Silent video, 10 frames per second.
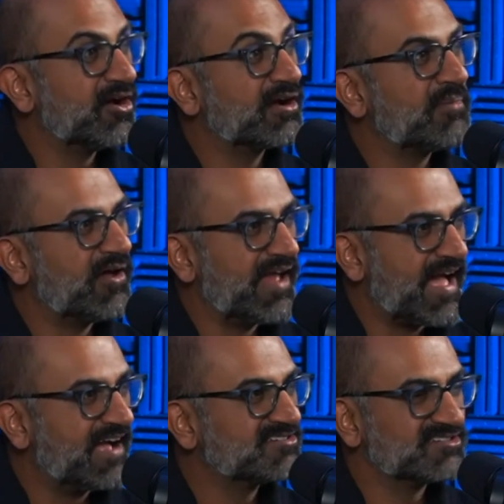about
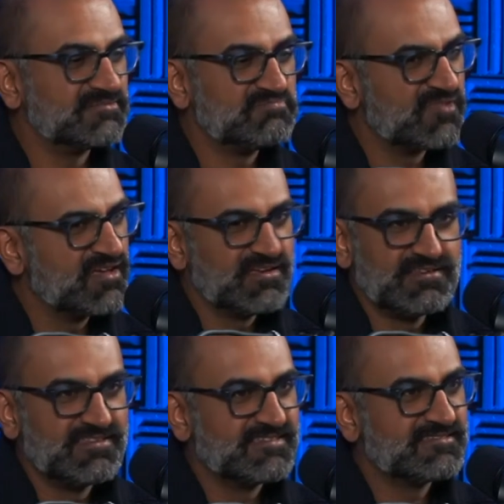action,
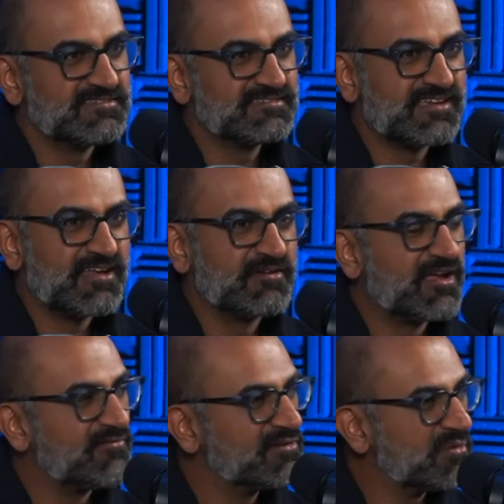this is just kind of
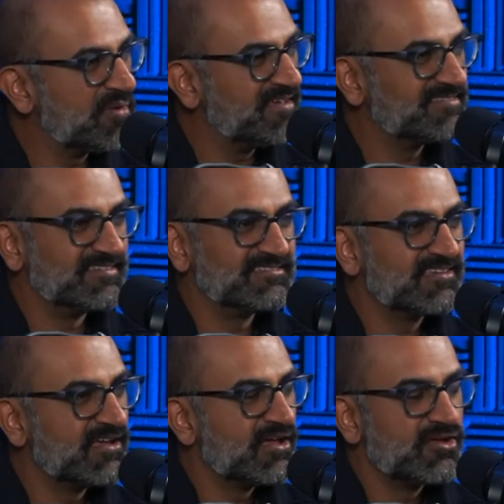covering the bases.
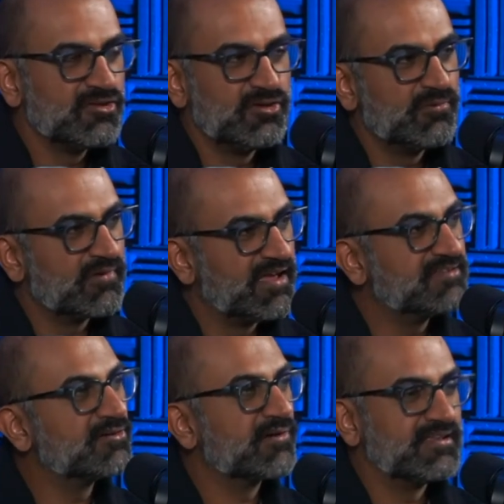
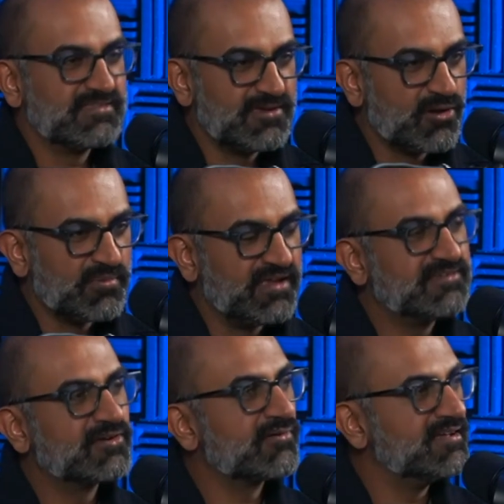Theom
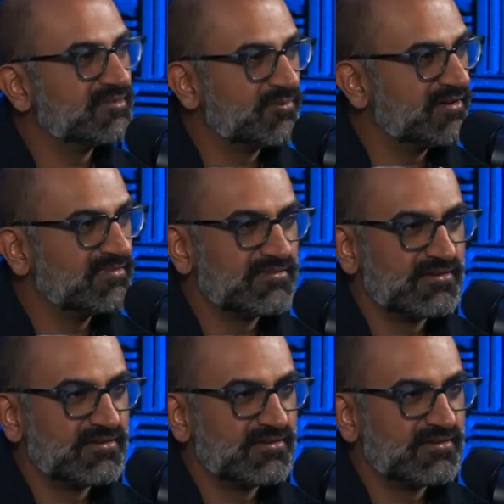integrates with,